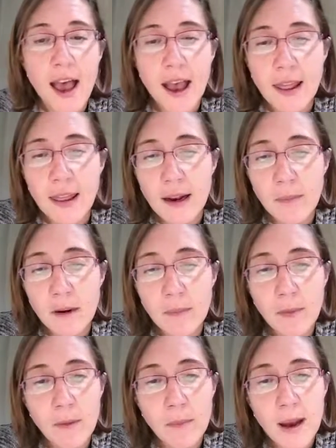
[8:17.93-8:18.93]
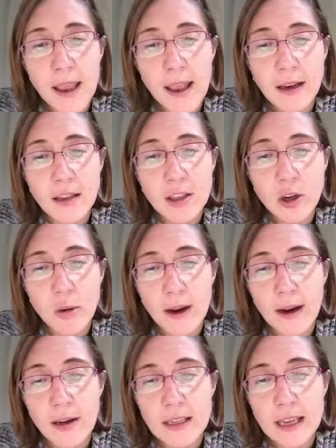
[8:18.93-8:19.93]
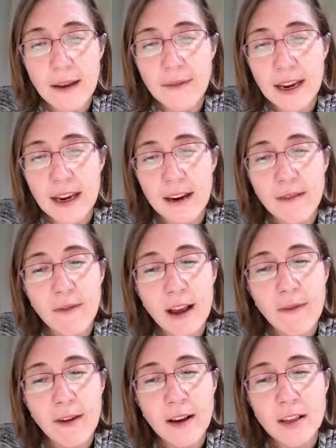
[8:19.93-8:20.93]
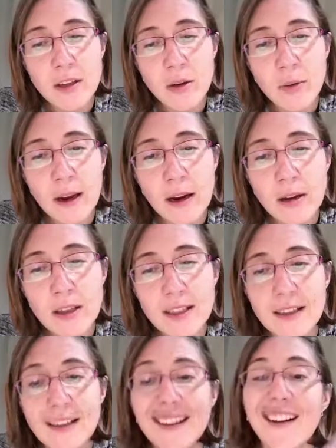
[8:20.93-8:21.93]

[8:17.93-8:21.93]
And then I'm going to put my x squareds. I have negative 5x squareds.